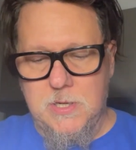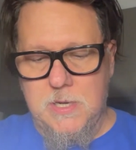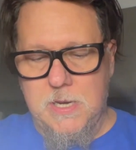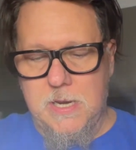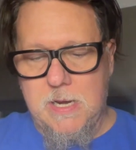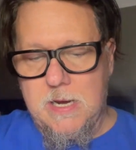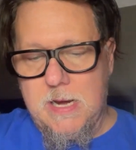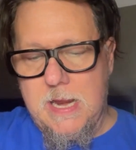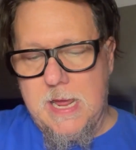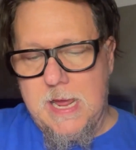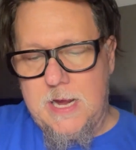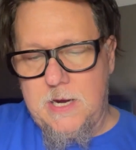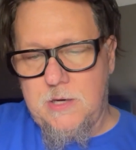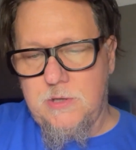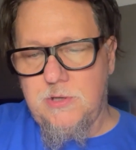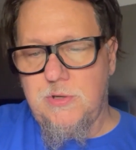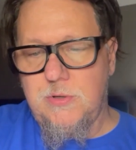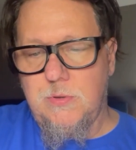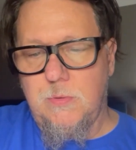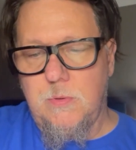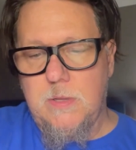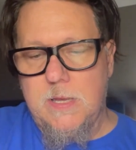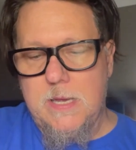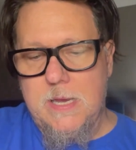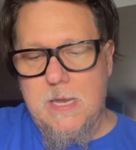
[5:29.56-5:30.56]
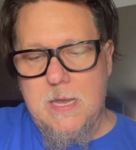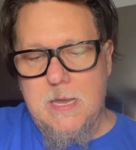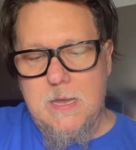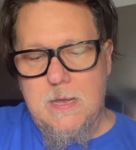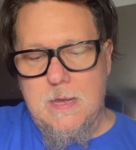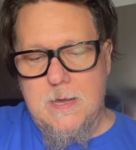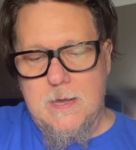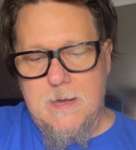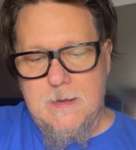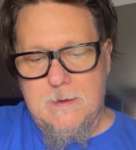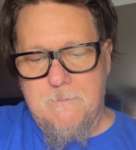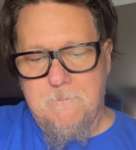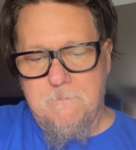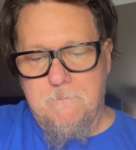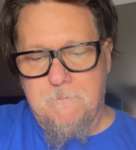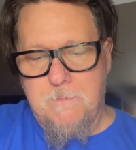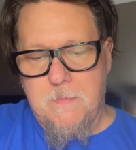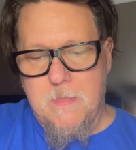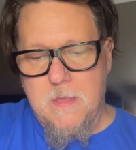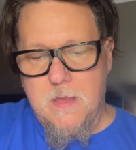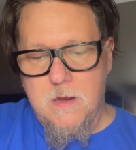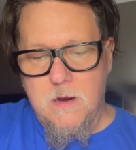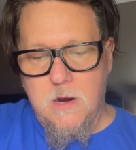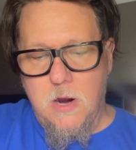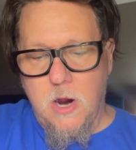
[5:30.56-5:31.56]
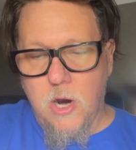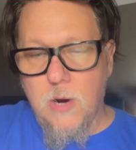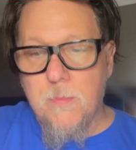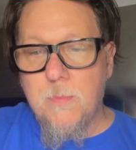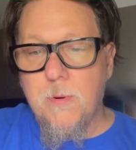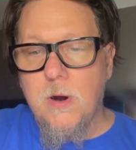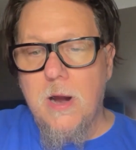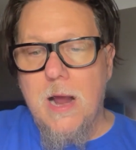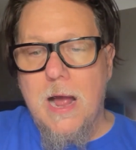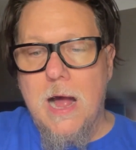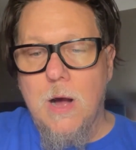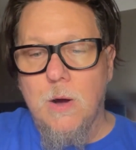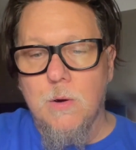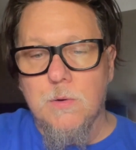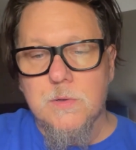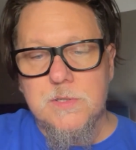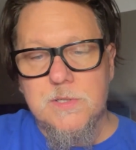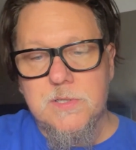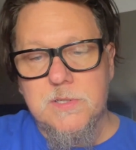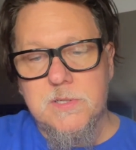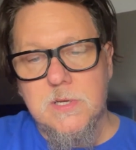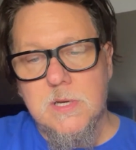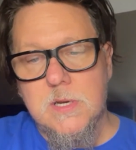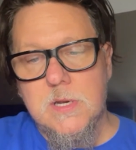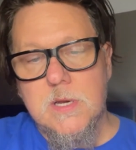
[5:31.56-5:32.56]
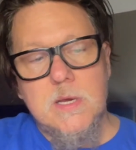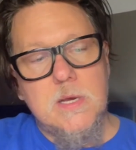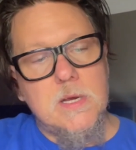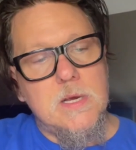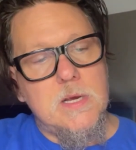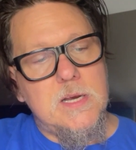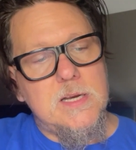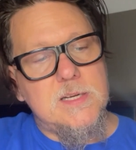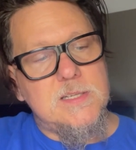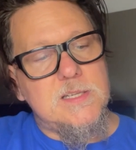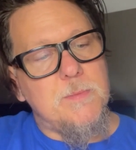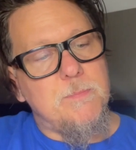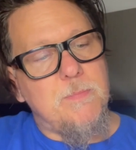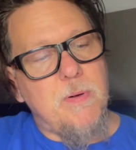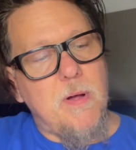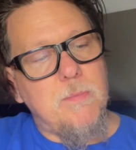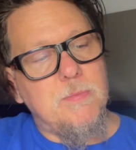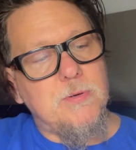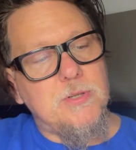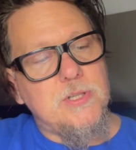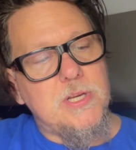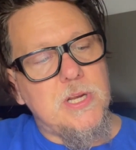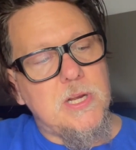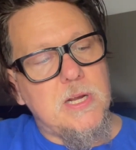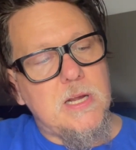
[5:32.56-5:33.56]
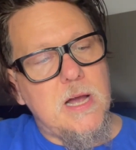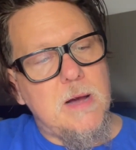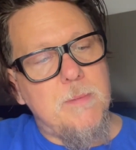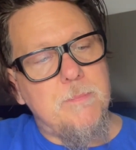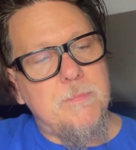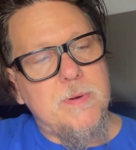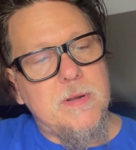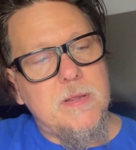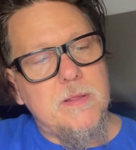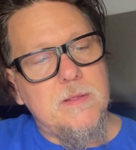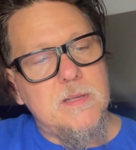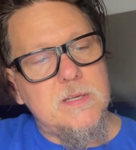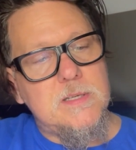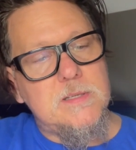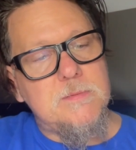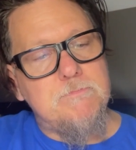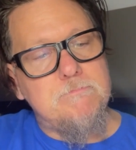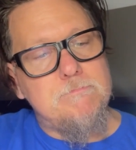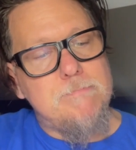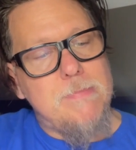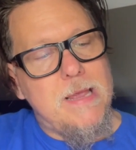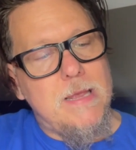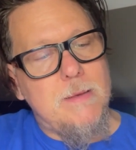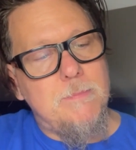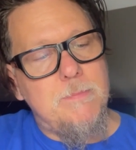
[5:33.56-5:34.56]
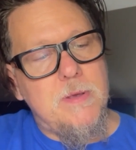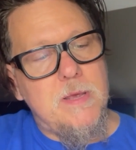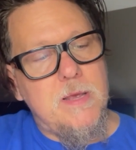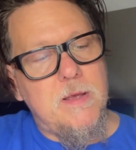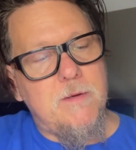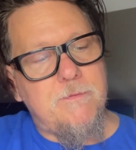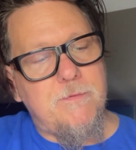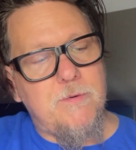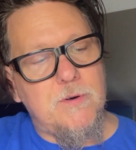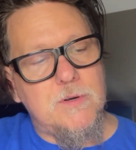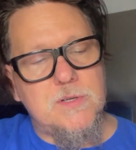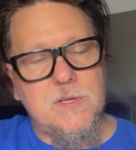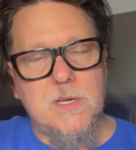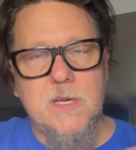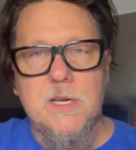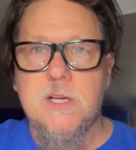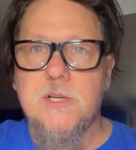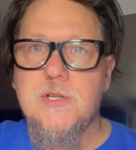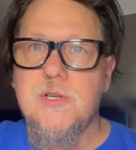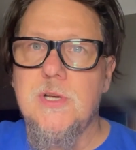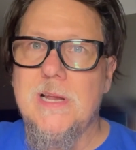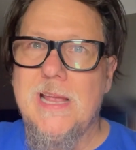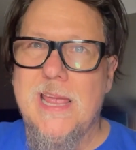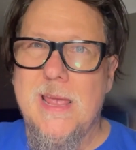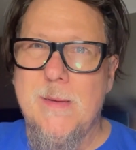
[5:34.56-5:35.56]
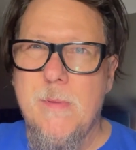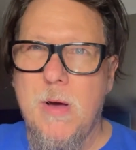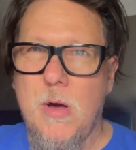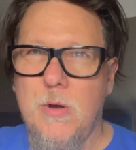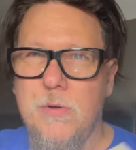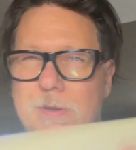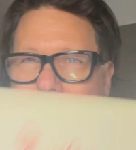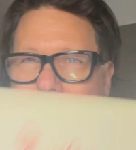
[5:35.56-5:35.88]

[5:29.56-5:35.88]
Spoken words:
and actually, Arbor House is the publishing company. This may be a first edition. Came out in